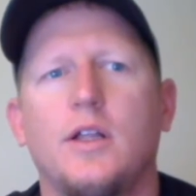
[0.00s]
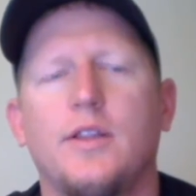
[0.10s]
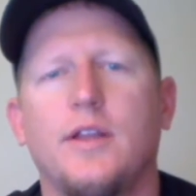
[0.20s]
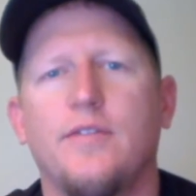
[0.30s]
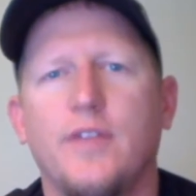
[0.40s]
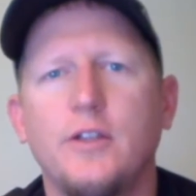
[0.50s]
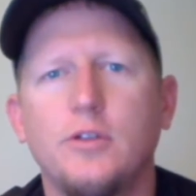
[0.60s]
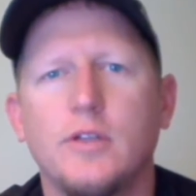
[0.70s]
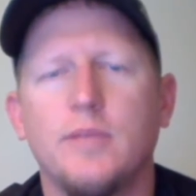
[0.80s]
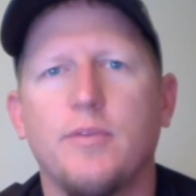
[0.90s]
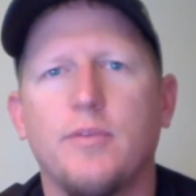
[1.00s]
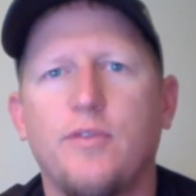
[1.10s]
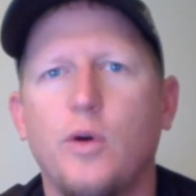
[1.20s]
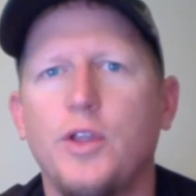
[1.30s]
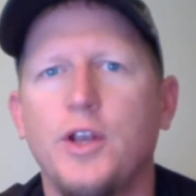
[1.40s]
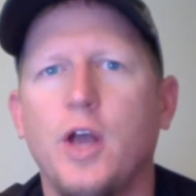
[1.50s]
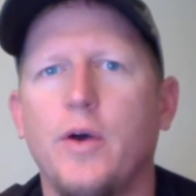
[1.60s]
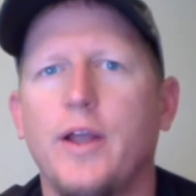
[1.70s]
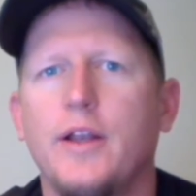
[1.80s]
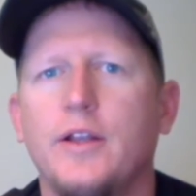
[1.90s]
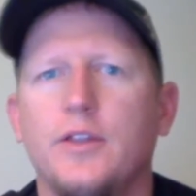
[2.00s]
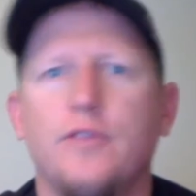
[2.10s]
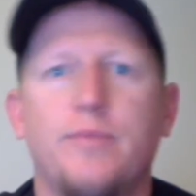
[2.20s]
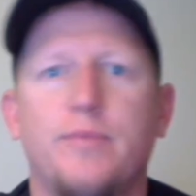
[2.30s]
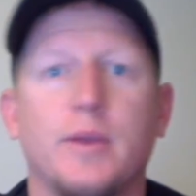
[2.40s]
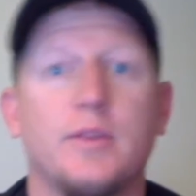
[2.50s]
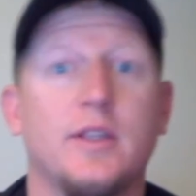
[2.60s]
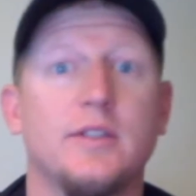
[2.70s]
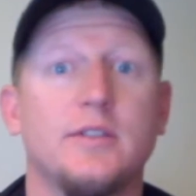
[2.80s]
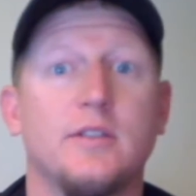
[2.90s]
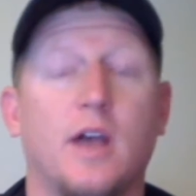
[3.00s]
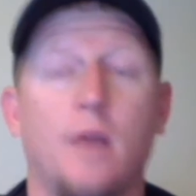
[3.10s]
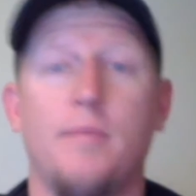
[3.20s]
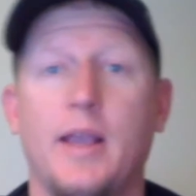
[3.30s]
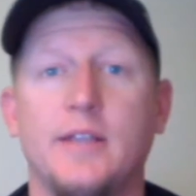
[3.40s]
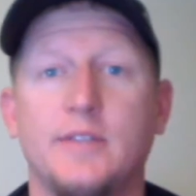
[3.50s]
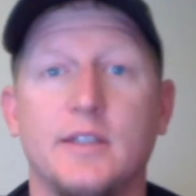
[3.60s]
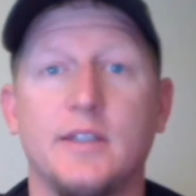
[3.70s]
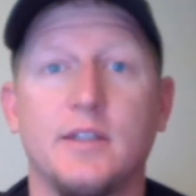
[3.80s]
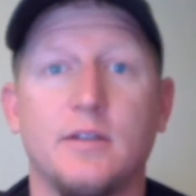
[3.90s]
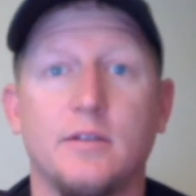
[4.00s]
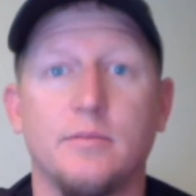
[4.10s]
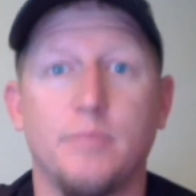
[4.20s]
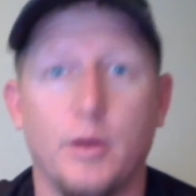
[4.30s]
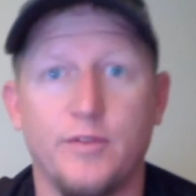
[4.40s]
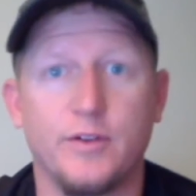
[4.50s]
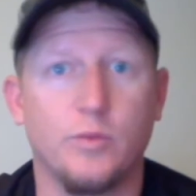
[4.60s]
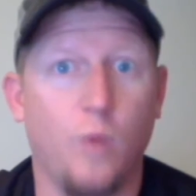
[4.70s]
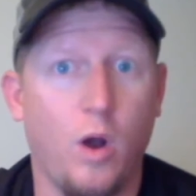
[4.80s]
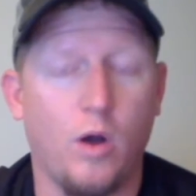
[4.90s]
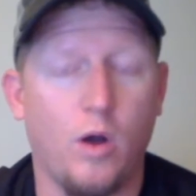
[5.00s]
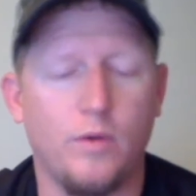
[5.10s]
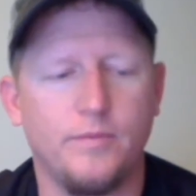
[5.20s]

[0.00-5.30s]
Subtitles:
that eventually, before you know it, you've built this amazing, perfect wall.